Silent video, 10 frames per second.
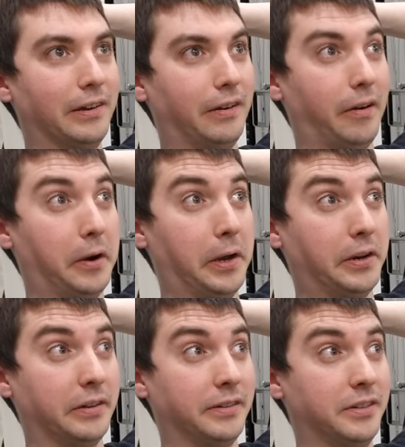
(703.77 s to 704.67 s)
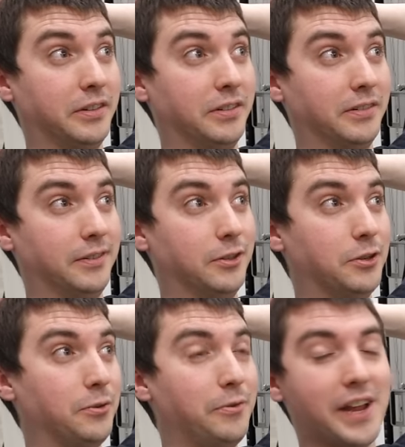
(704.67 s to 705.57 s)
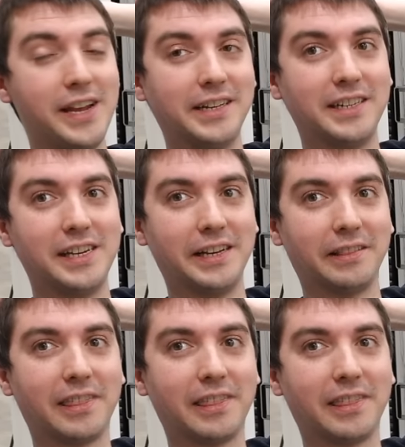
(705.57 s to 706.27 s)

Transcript: on June eighteenth.